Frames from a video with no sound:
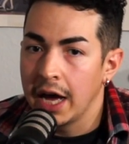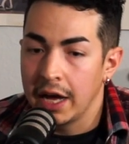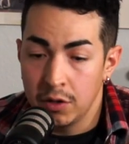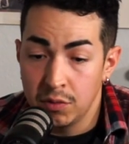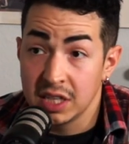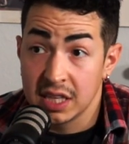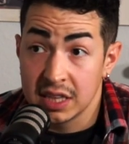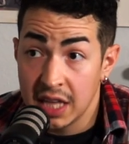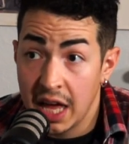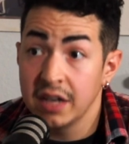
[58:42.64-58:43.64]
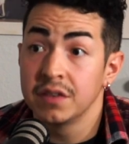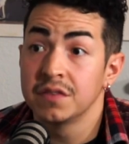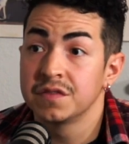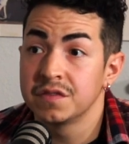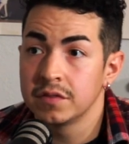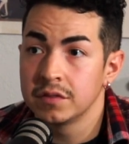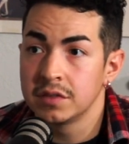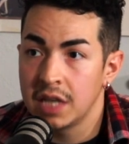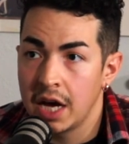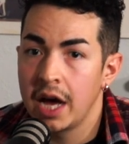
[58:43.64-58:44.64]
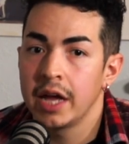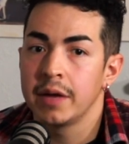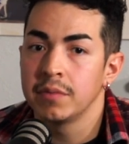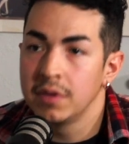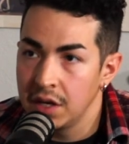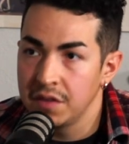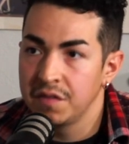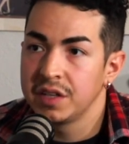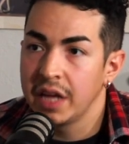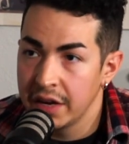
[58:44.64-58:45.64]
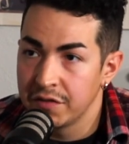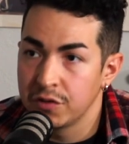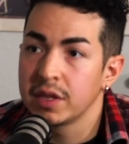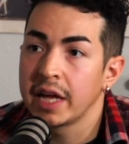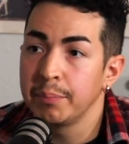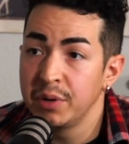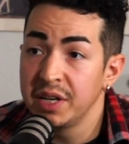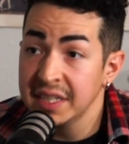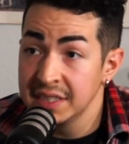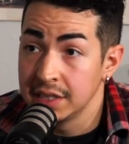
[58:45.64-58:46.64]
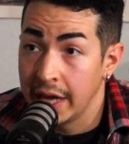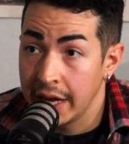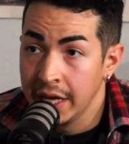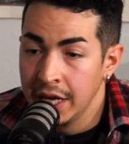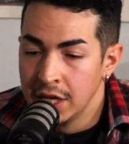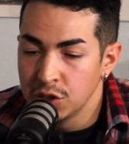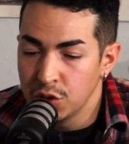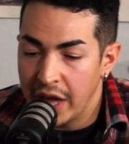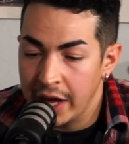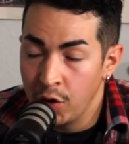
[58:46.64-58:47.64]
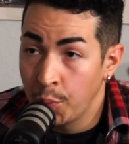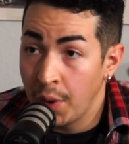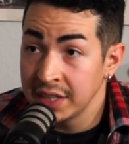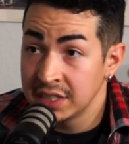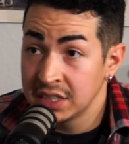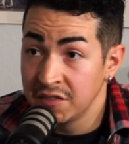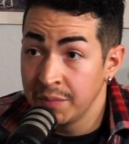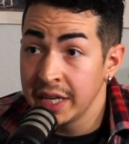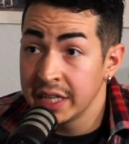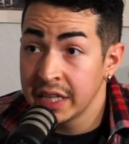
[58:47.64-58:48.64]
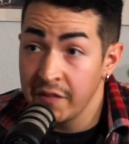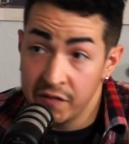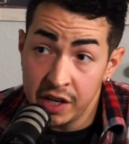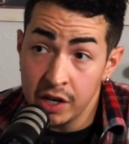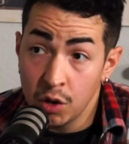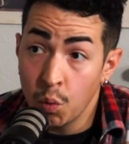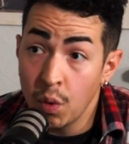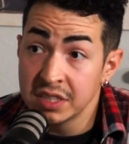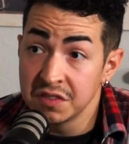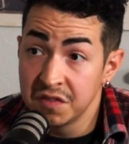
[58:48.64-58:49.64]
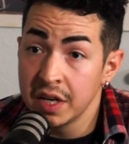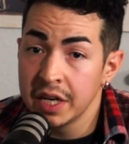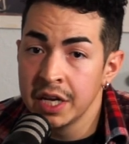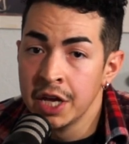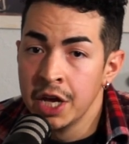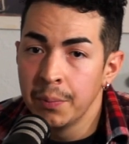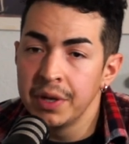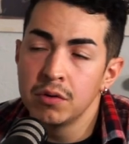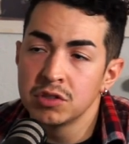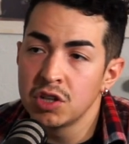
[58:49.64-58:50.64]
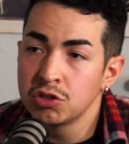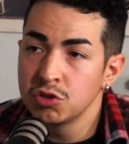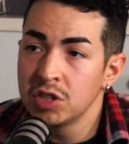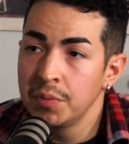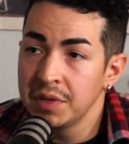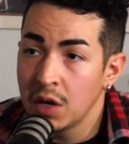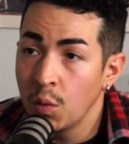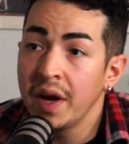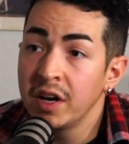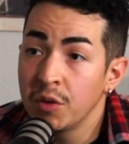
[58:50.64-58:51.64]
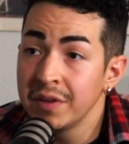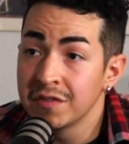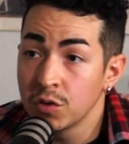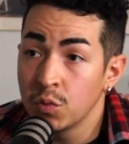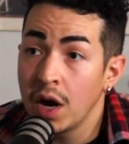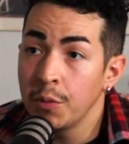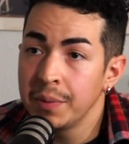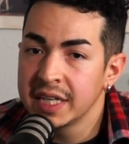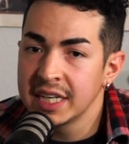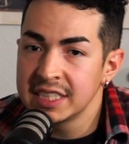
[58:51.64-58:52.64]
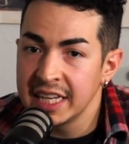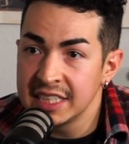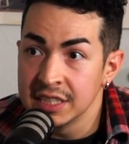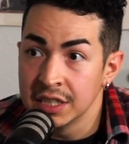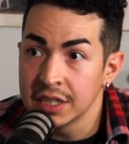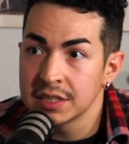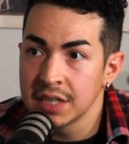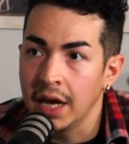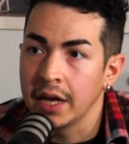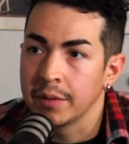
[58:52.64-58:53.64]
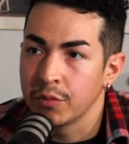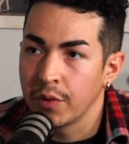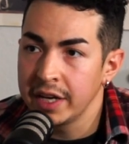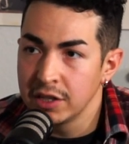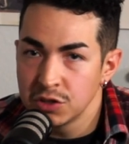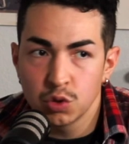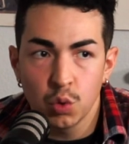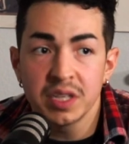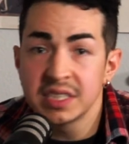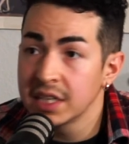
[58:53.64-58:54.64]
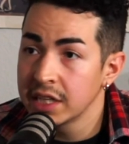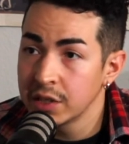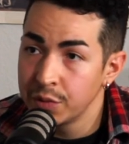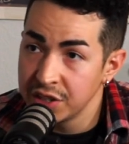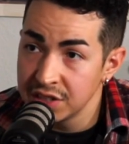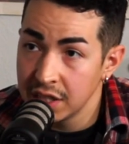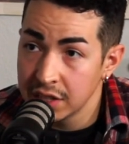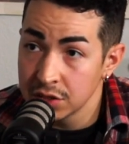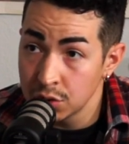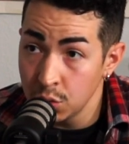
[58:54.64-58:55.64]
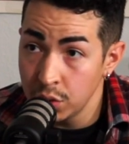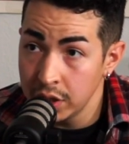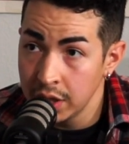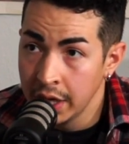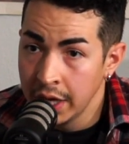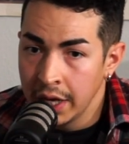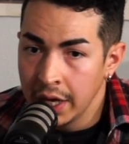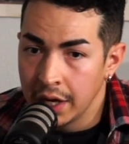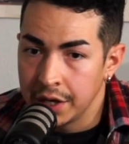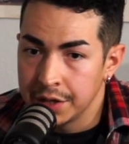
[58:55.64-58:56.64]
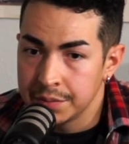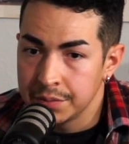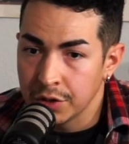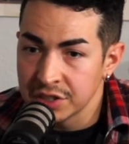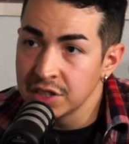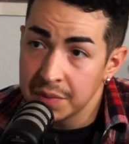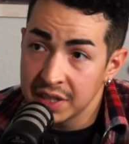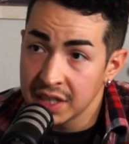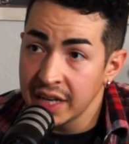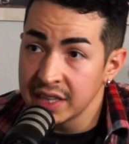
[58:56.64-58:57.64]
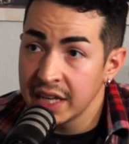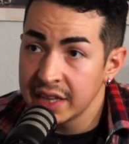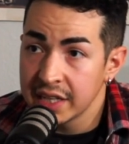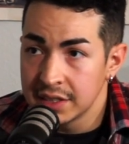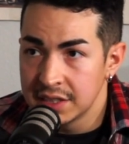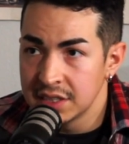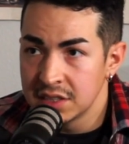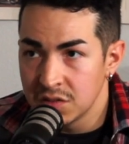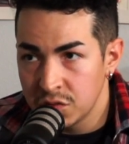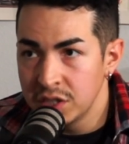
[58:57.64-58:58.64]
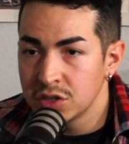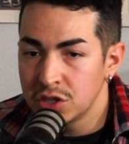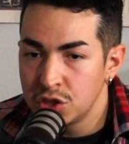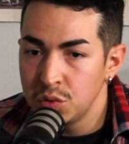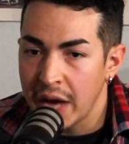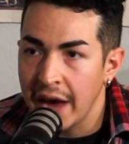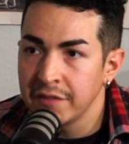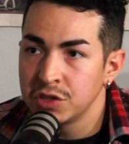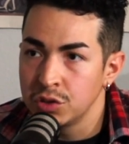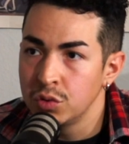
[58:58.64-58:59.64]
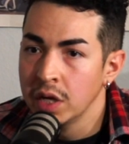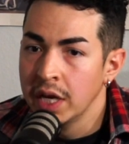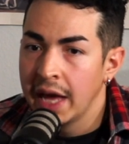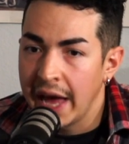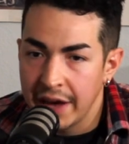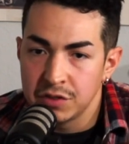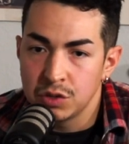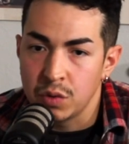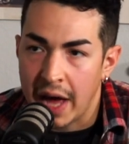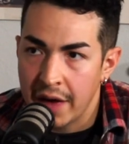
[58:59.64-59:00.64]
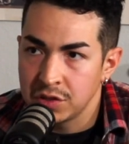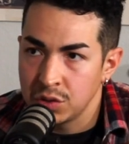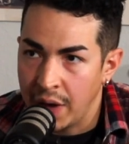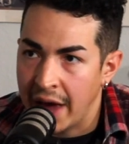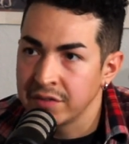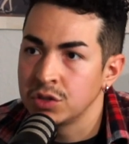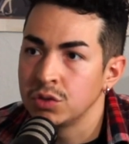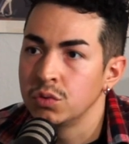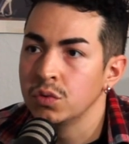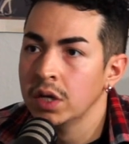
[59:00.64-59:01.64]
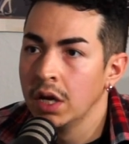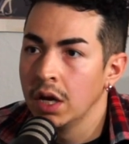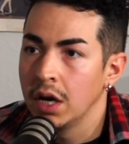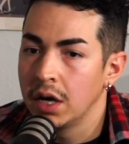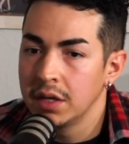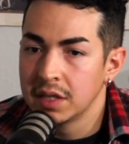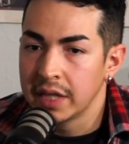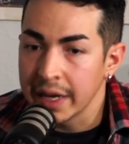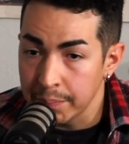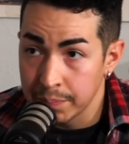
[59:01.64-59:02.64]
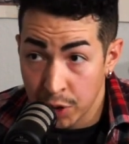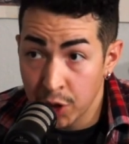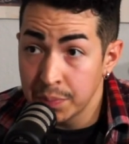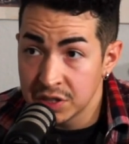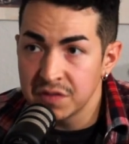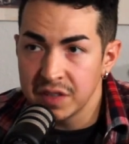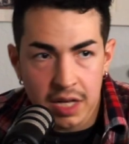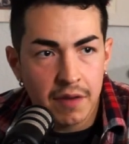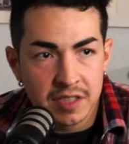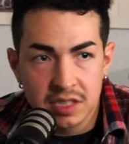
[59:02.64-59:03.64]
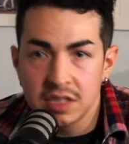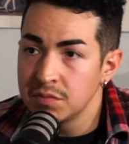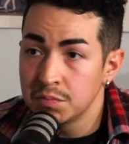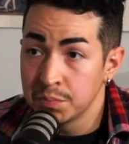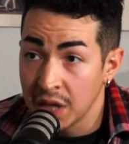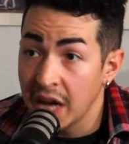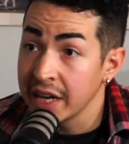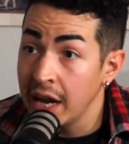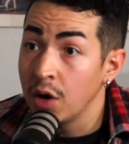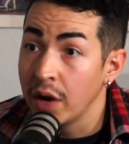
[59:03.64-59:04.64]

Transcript: it was a lot of time, love, and effort like put into that. So that whole process of making that video was fun, but it was also something that weighed on me for a while because it took time, right? Your storytelling, and when you're telling a story um, or something like that that consists of research, you have to, have to, have to, have to, uh, like purposefully, obviously Plot it out